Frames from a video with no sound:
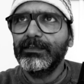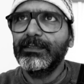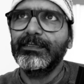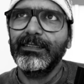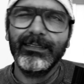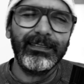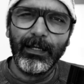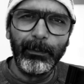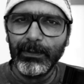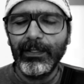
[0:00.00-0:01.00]
There's a
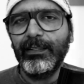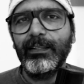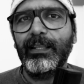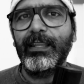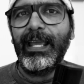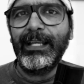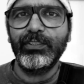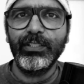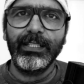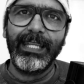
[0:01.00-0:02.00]
couple that
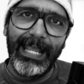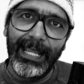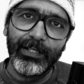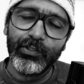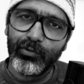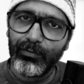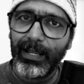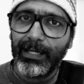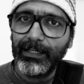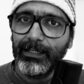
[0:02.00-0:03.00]
actually can
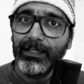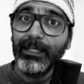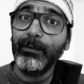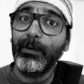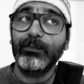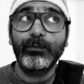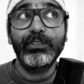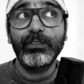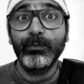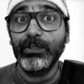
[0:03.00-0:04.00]
track emails,
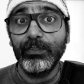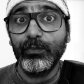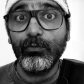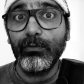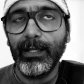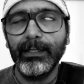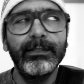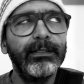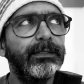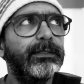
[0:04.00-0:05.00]
which is great.
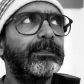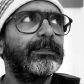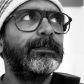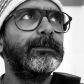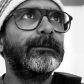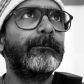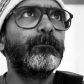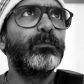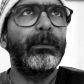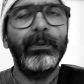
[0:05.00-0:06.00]

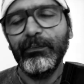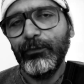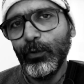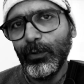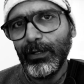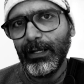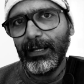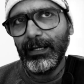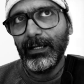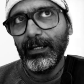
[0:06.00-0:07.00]
But if you're
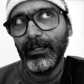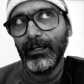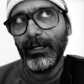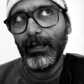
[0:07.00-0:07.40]
a